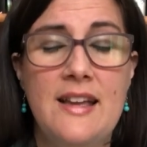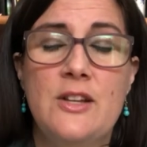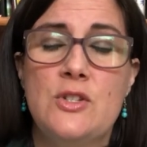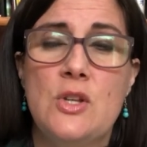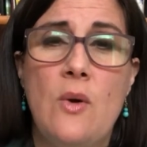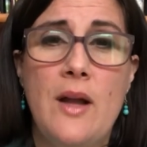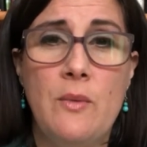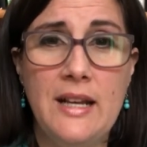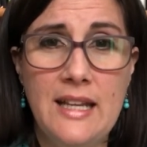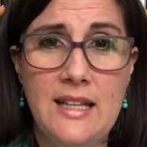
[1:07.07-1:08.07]
So I
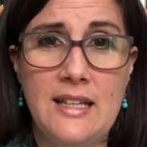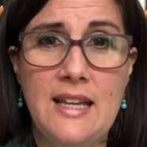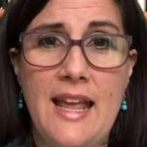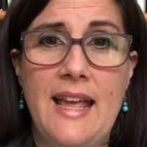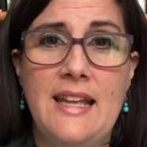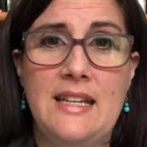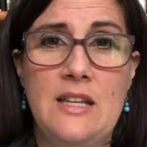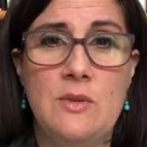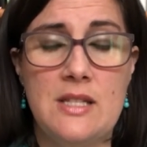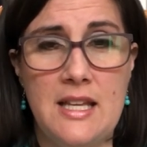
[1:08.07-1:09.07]
went in and he
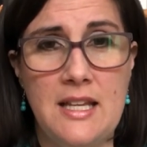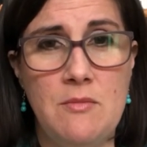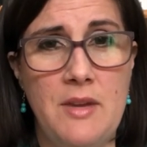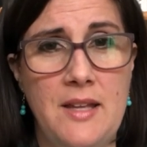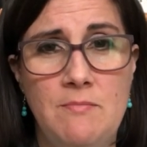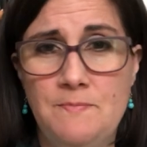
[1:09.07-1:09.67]
was laying in bed